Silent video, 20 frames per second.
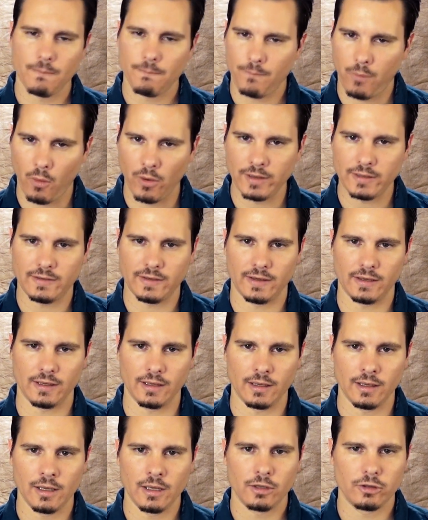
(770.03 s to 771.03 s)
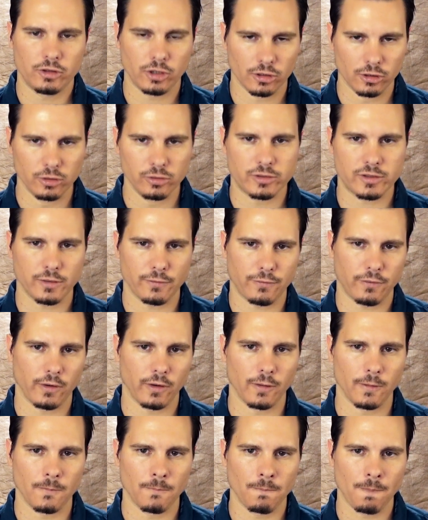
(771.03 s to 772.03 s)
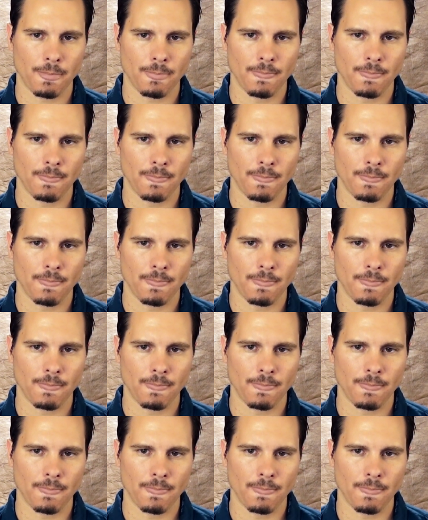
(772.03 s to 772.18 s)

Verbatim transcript: pointing to Lucifer,